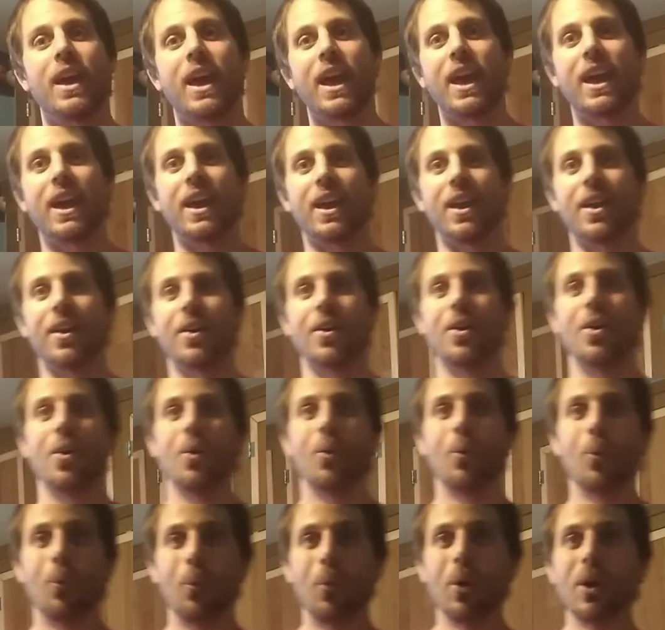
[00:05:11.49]
Hey,
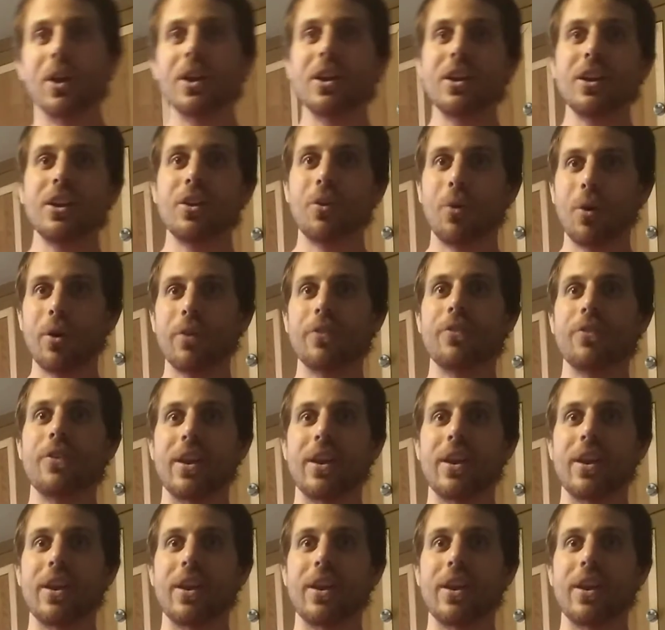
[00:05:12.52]
what are your